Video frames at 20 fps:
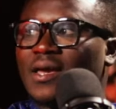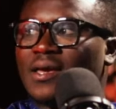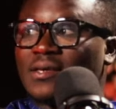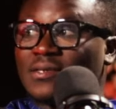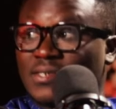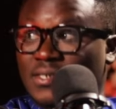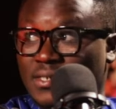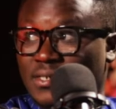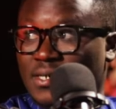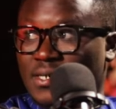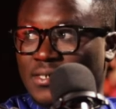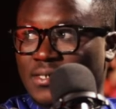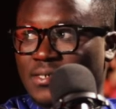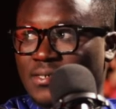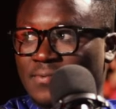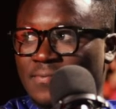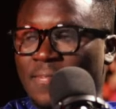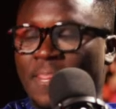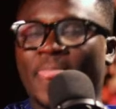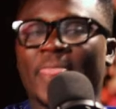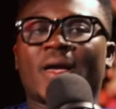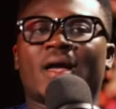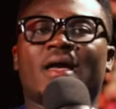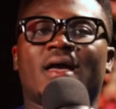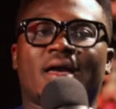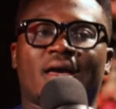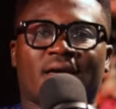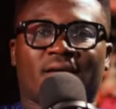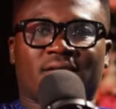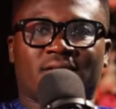His Your church. church.
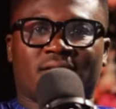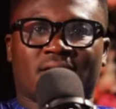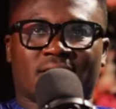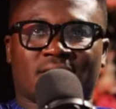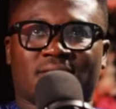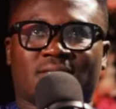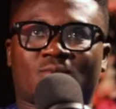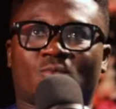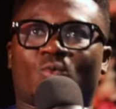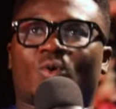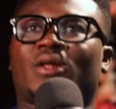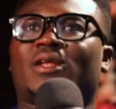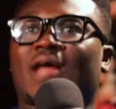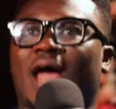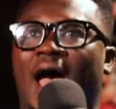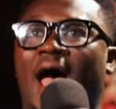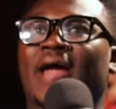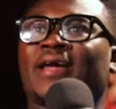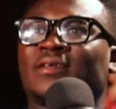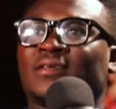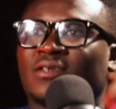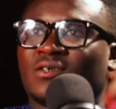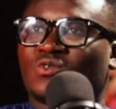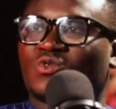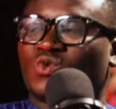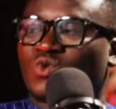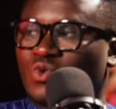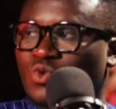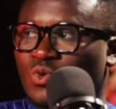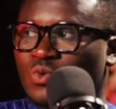Yeah. Yes, what I
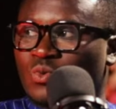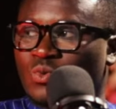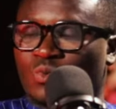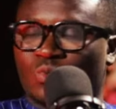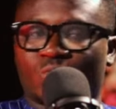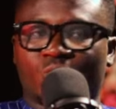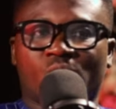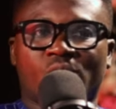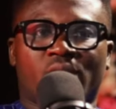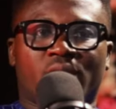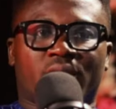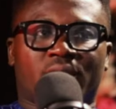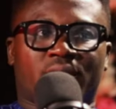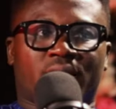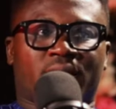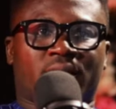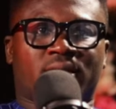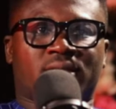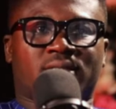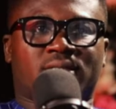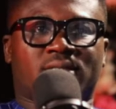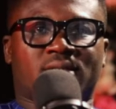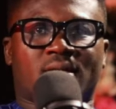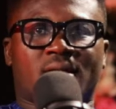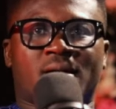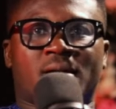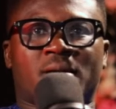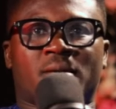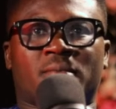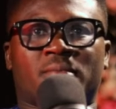need to do is,
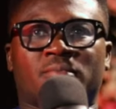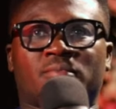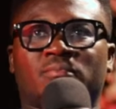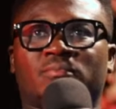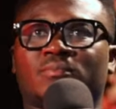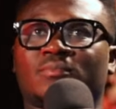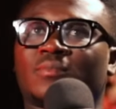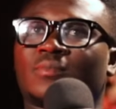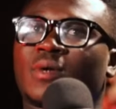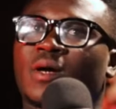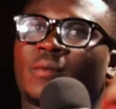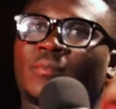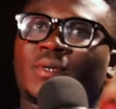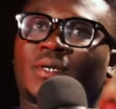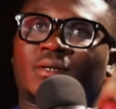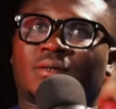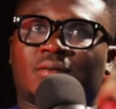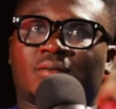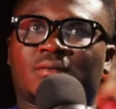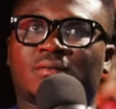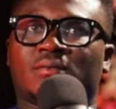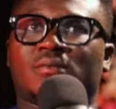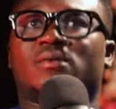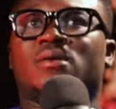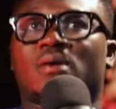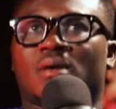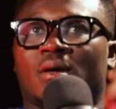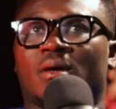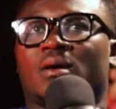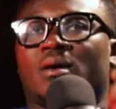um, I mean,
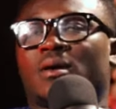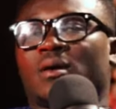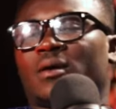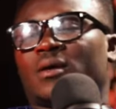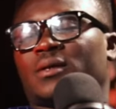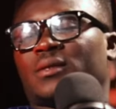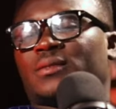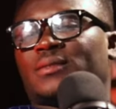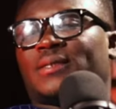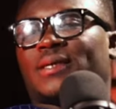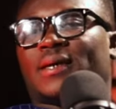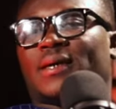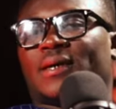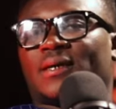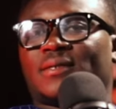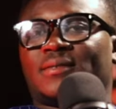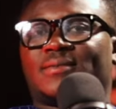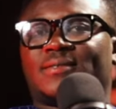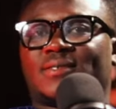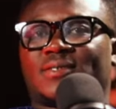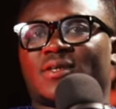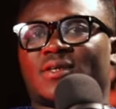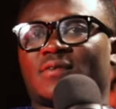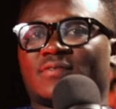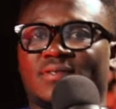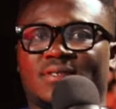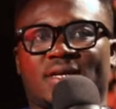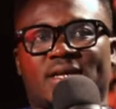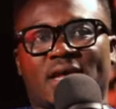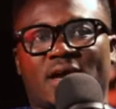the
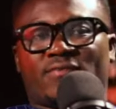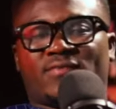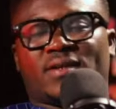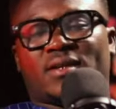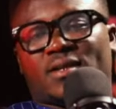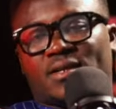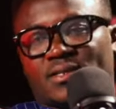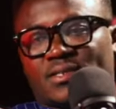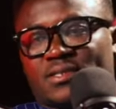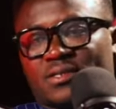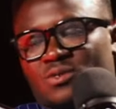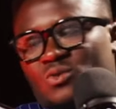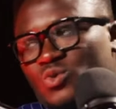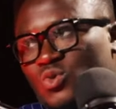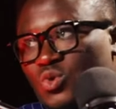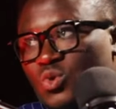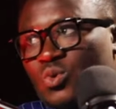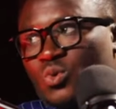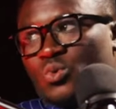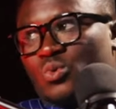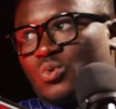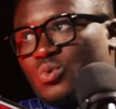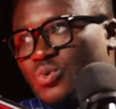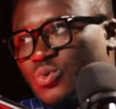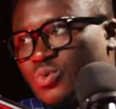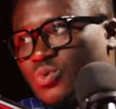stuff that I've learned in school.